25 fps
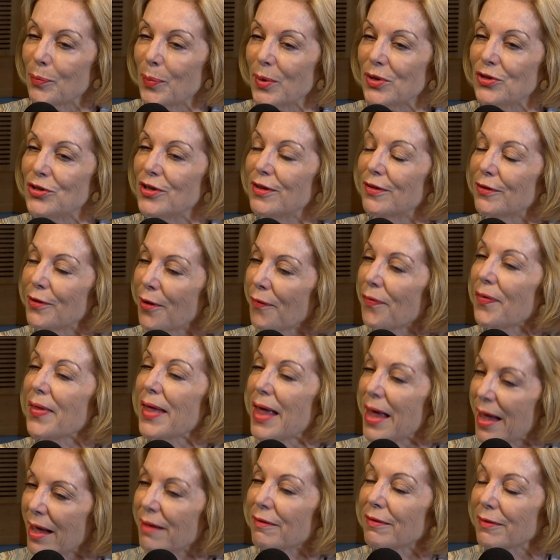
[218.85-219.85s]
but she's got
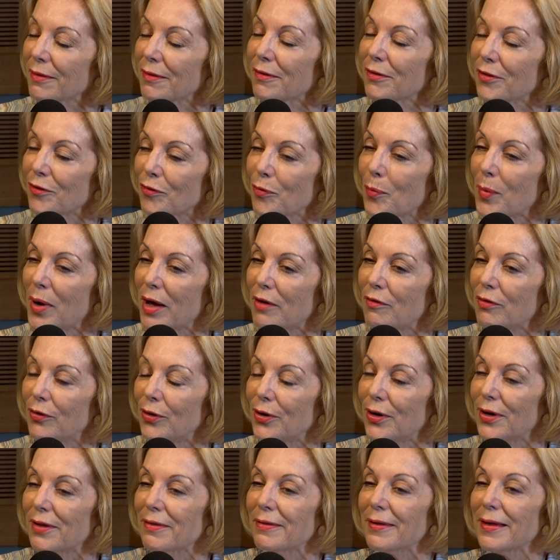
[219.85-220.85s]
the essence of my
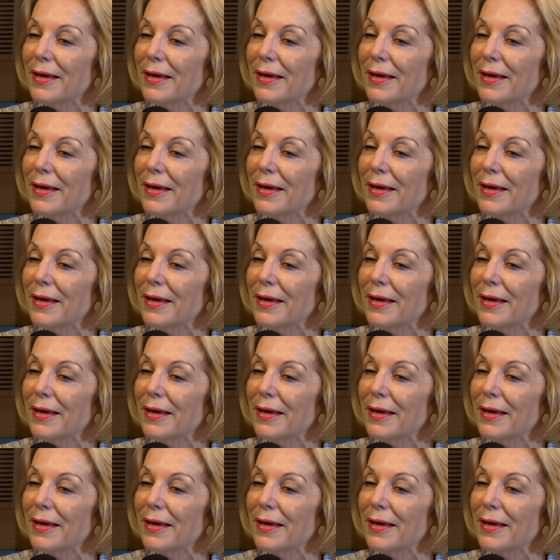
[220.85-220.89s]
voice.